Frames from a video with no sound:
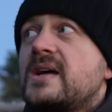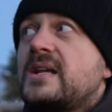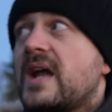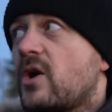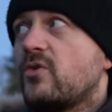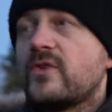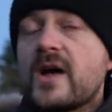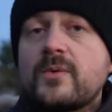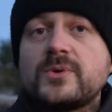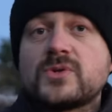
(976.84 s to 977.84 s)

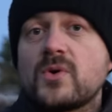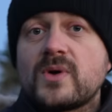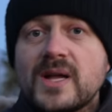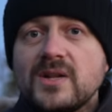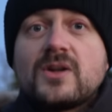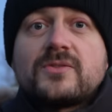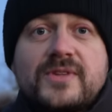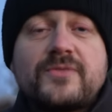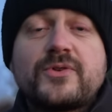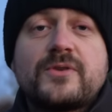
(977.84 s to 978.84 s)
Lauva, we talk a lot of
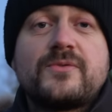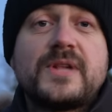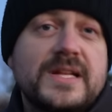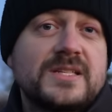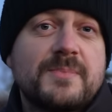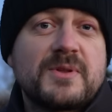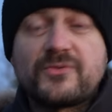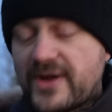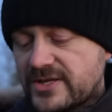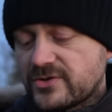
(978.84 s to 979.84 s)
different lens
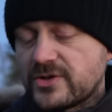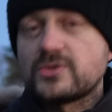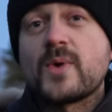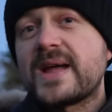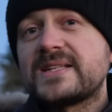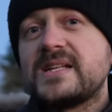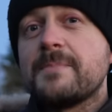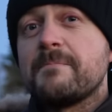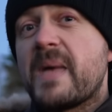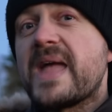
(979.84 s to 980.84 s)
manufacturers who actually
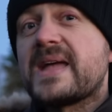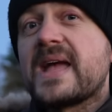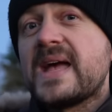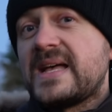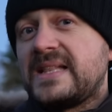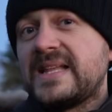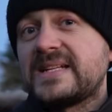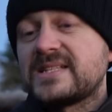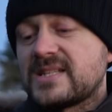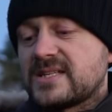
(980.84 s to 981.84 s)
make
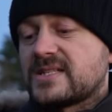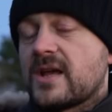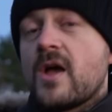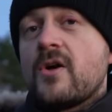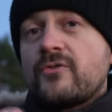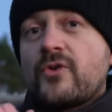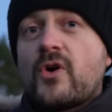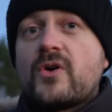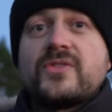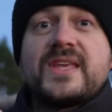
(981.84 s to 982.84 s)
lenses
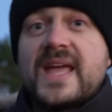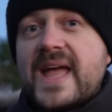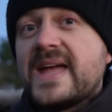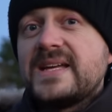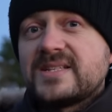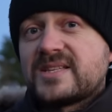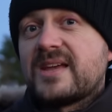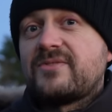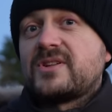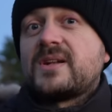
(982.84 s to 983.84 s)
for the
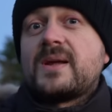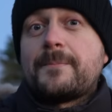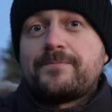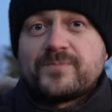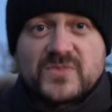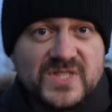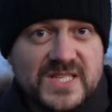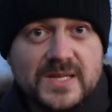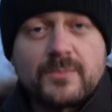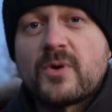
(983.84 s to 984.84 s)
A7
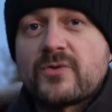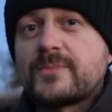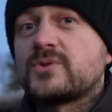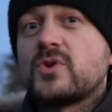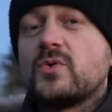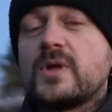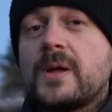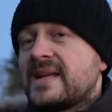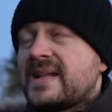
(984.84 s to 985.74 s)
system from Sony.